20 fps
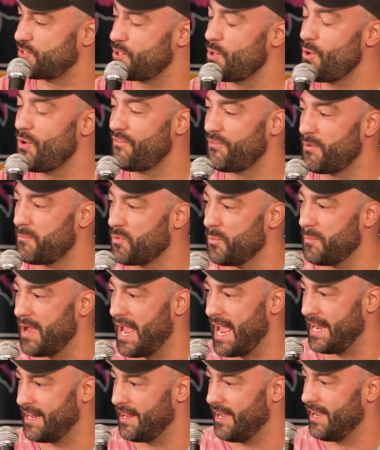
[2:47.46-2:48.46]
Two of them
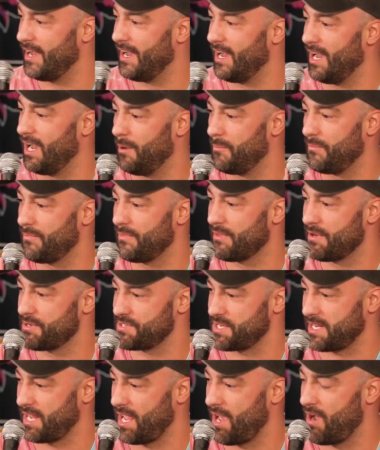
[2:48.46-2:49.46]
remain.
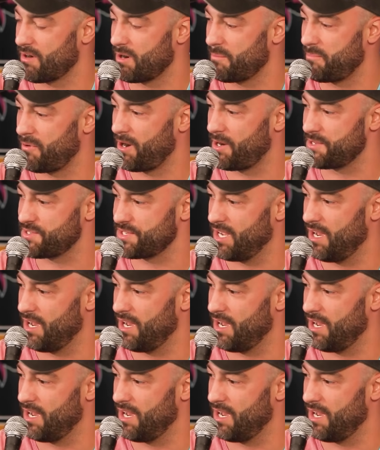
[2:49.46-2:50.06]
There's a Counterparts